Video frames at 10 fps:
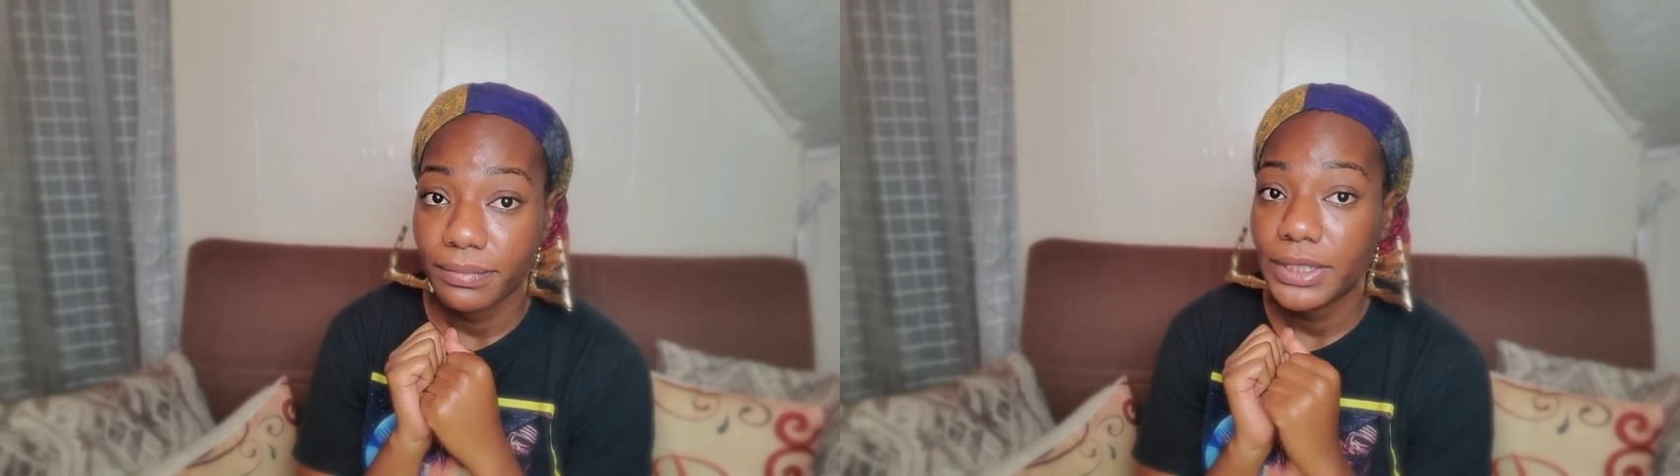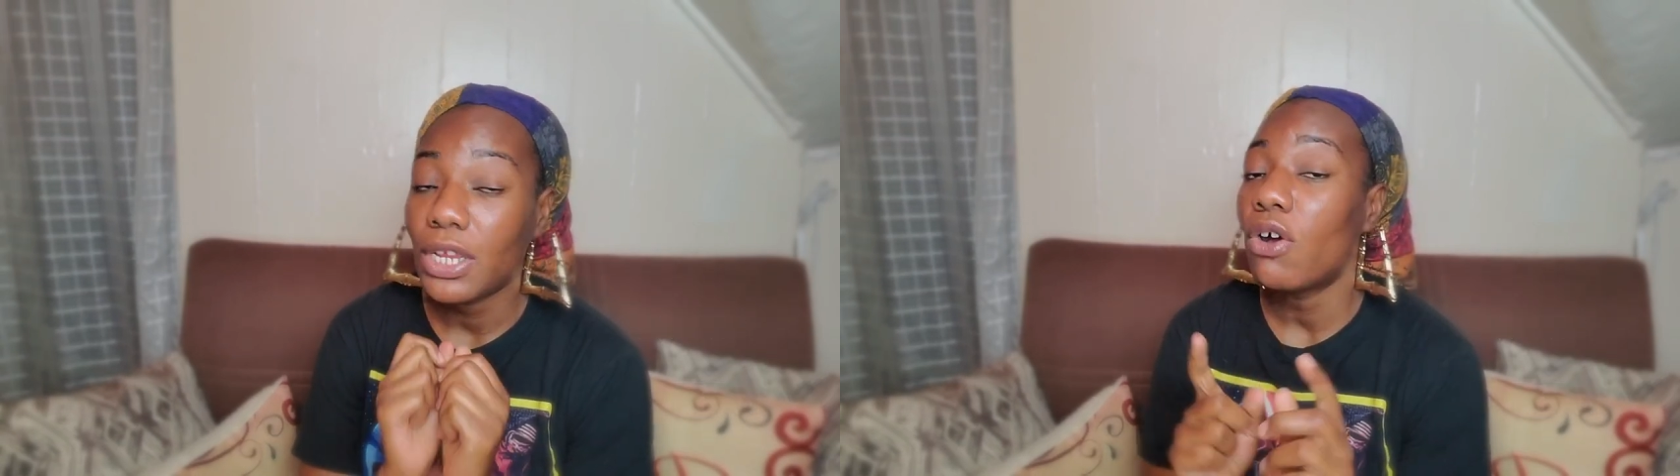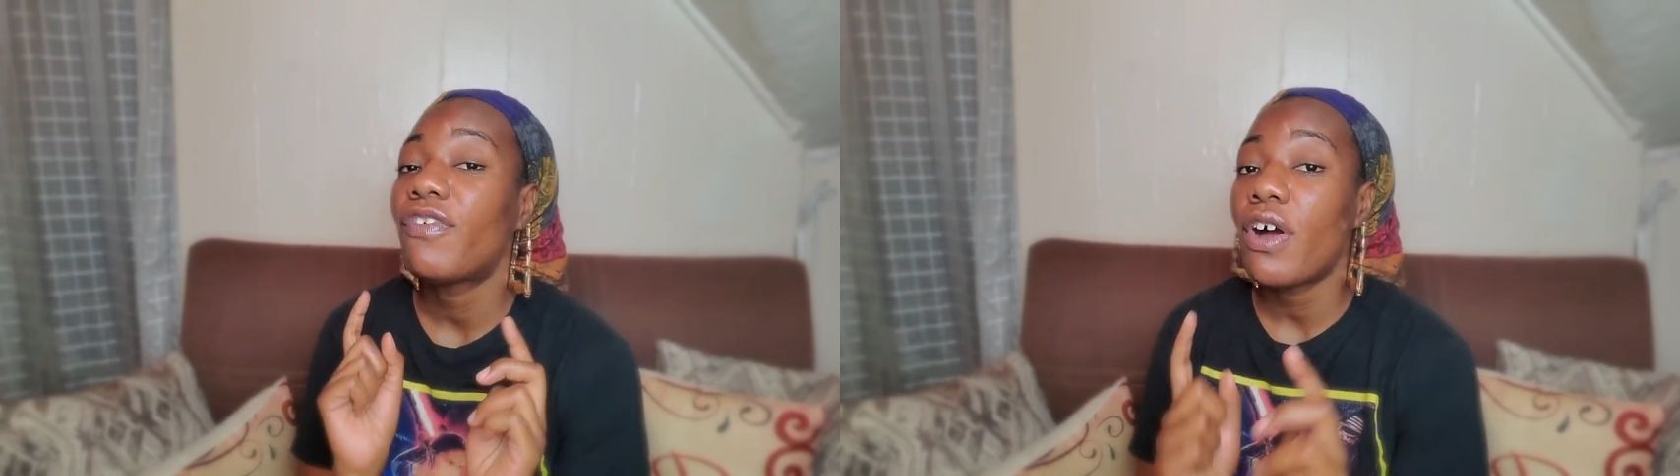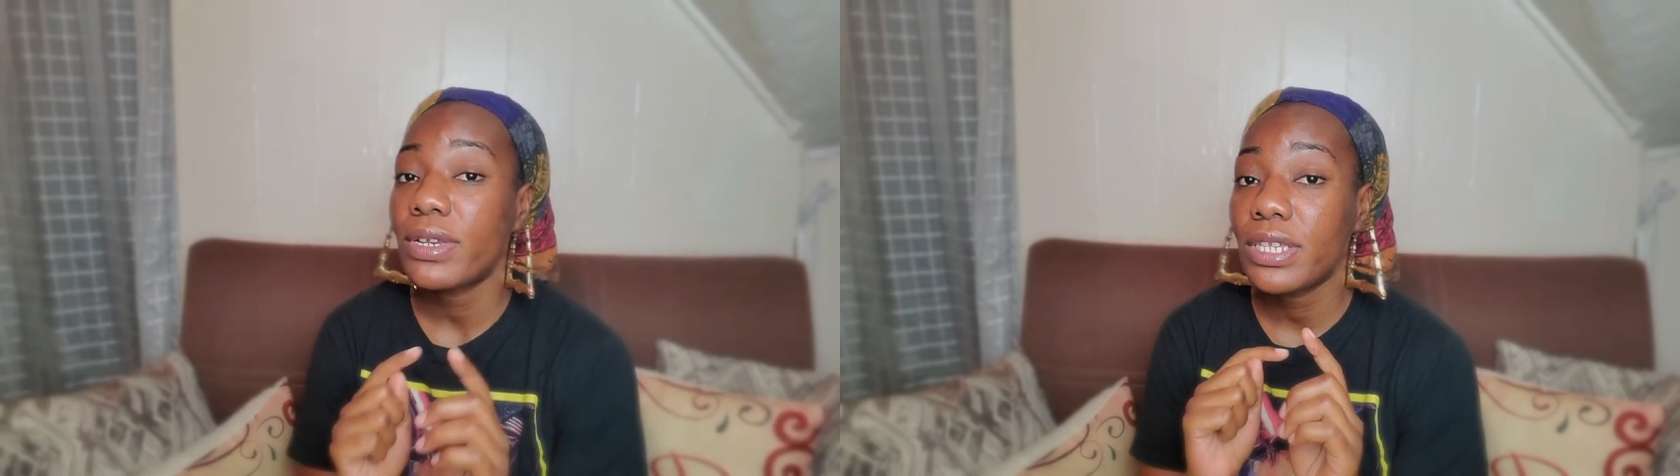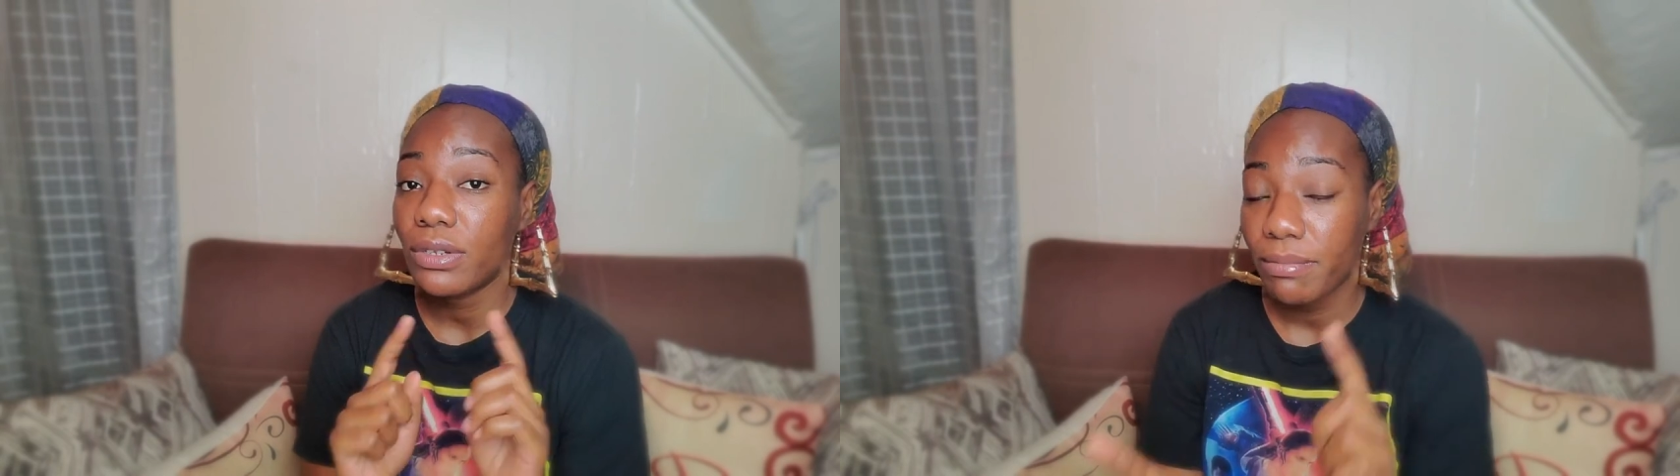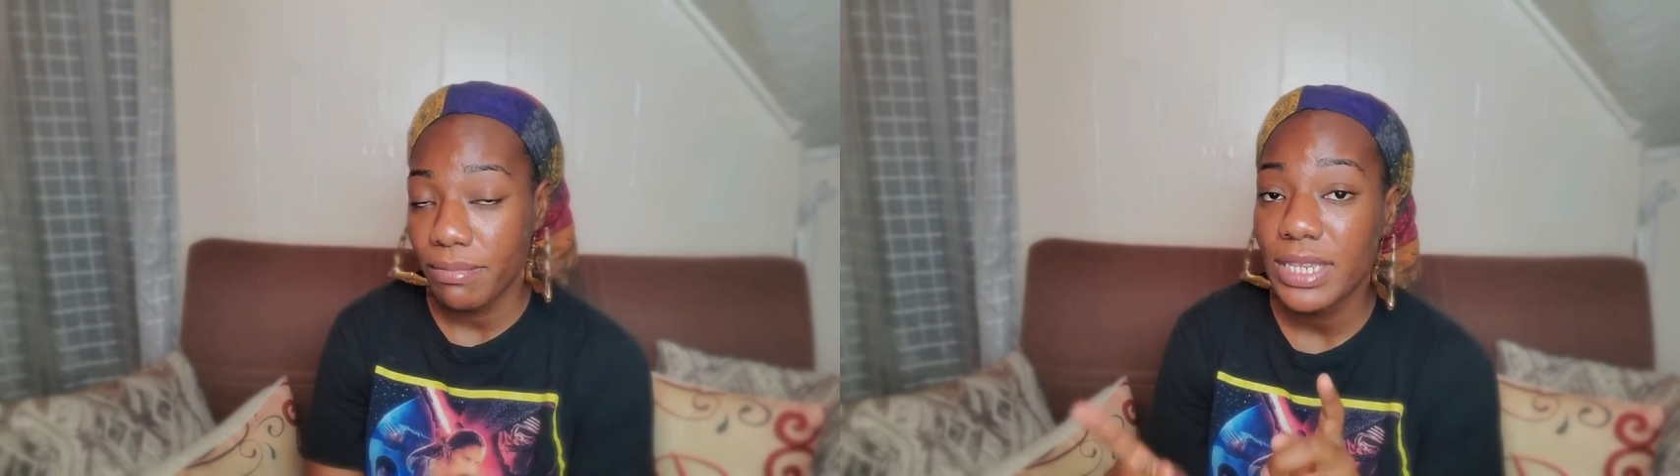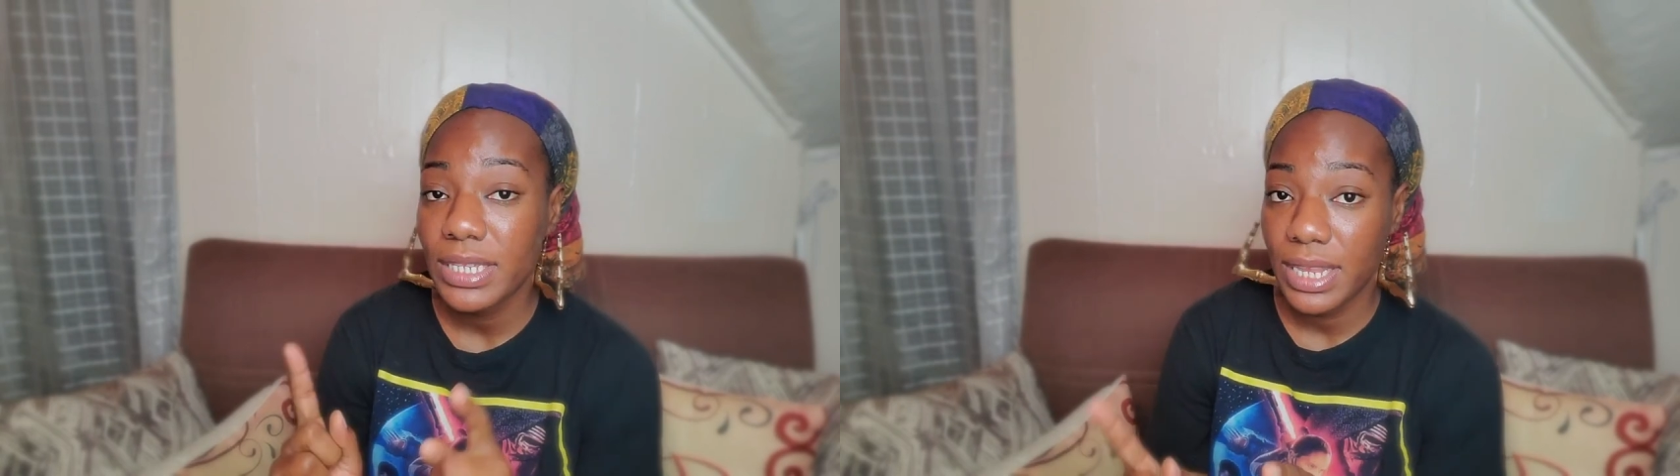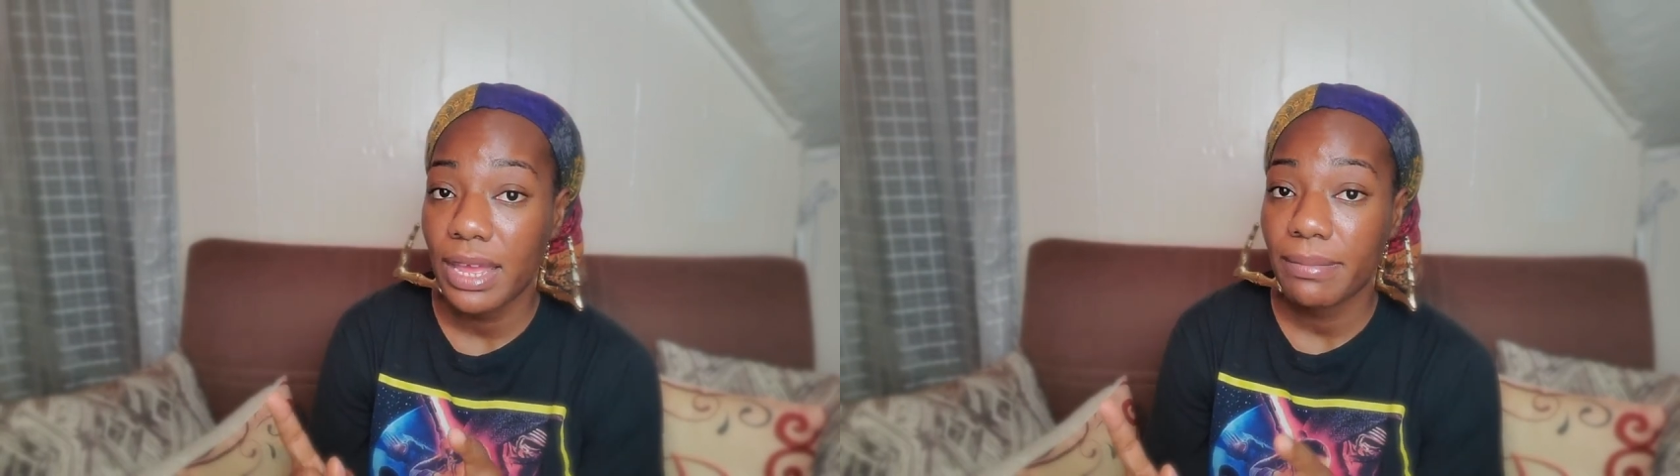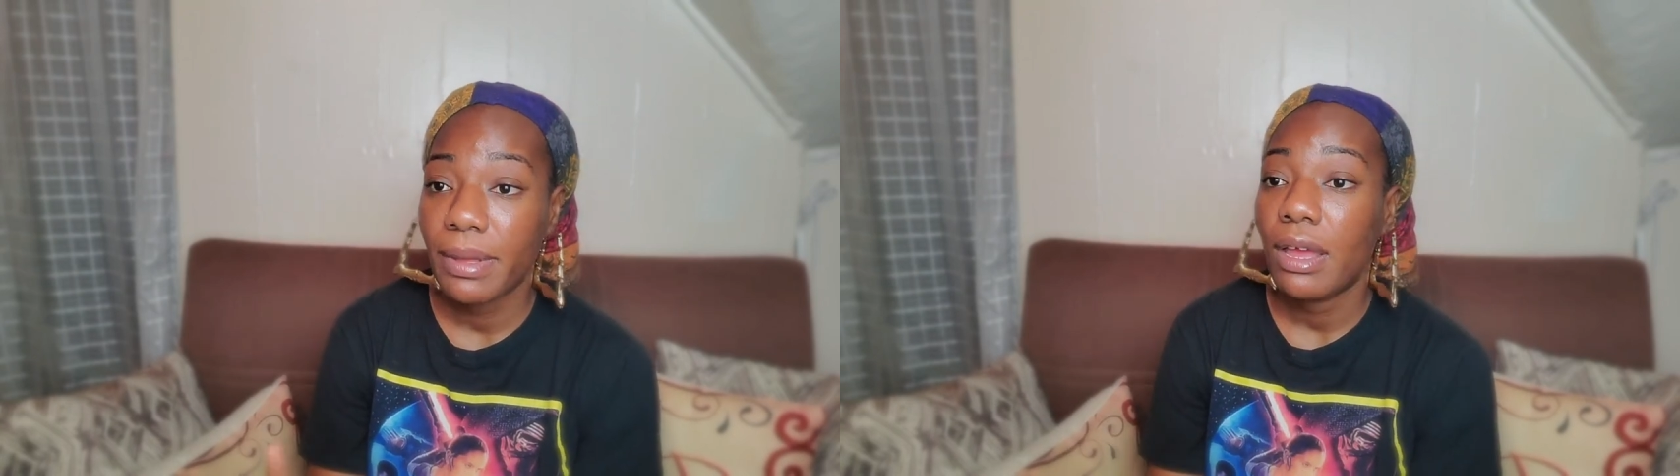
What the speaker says: Don't focus on the misstep.